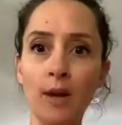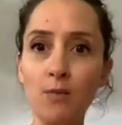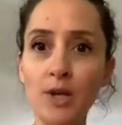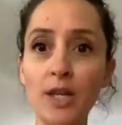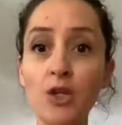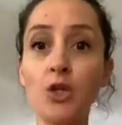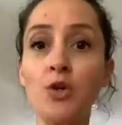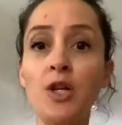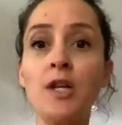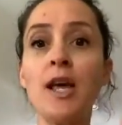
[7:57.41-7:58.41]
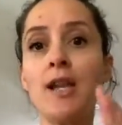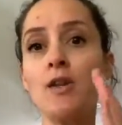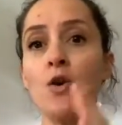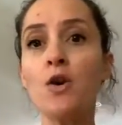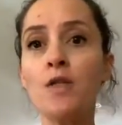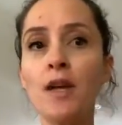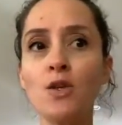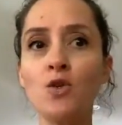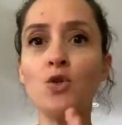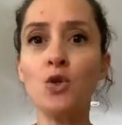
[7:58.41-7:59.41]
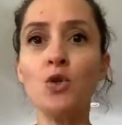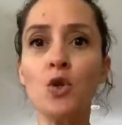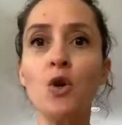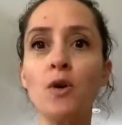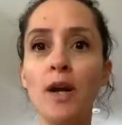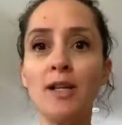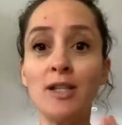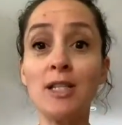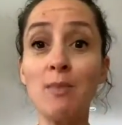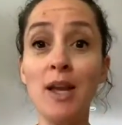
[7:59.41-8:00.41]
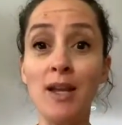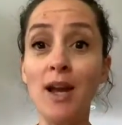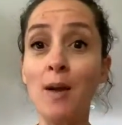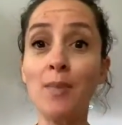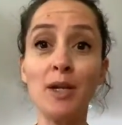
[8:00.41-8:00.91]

really tune in and know that you do know, and just make it up.